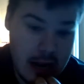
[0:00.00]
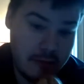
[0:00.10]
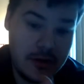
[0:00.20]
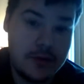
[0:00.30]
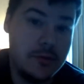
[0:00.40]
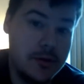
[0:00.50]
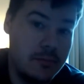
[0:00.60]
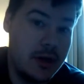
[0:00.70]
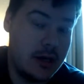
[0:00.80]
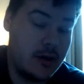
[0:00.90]
Now, if this was
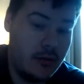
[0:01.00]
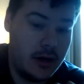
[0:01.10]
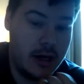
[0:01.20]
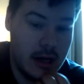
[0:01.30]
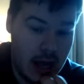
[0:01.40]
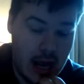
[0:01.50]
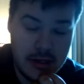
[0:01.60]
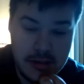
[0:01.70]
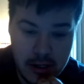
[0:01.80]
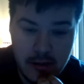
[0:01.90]
Bitcoin, I
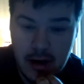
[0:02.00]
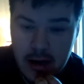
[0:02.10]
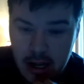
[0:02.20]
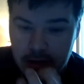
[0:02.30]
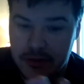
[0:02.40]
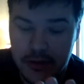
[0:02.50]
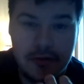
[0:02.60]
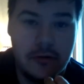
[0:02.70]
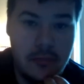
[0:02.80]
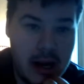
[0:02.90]
can tell you right now,
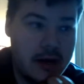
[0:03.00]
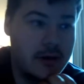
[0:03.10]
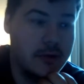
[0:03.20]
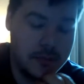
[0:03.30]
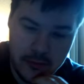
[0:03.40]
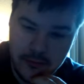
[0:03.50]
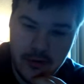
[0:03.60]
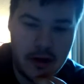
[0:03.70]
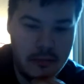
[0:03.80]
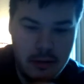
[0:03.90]
central bankers would
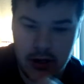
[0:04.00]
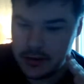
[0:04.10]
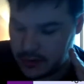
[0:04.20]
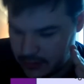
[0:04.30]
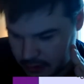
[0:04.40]
very much